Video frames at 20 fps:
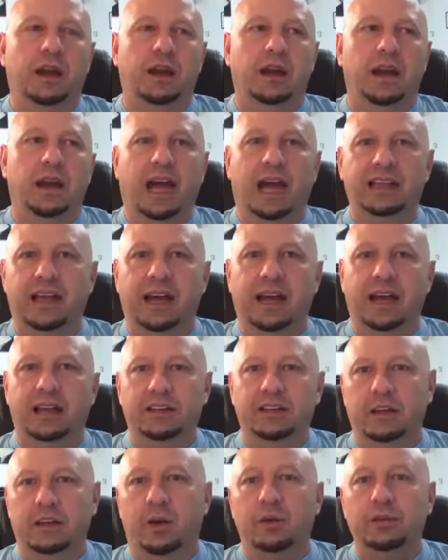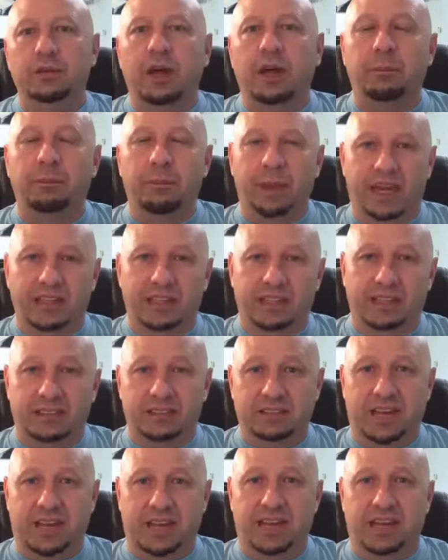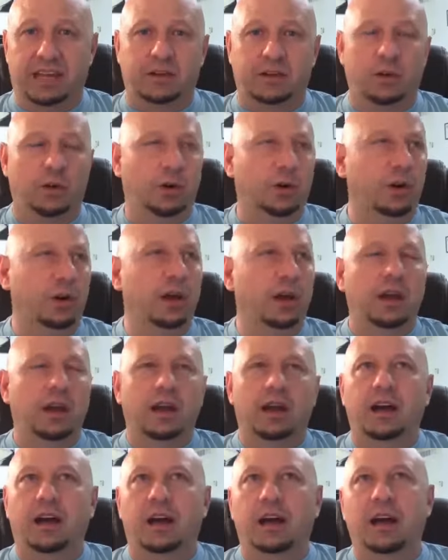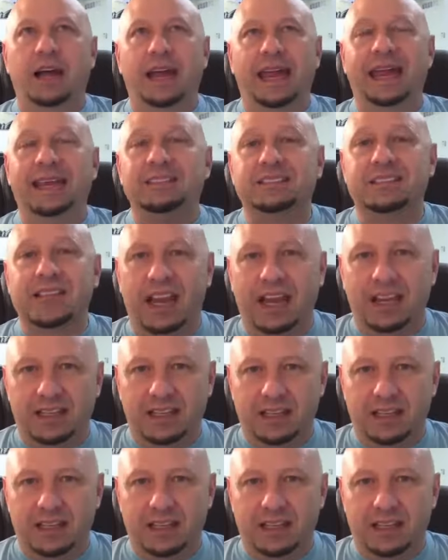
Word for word: on you know a panic attack or uh, anxiety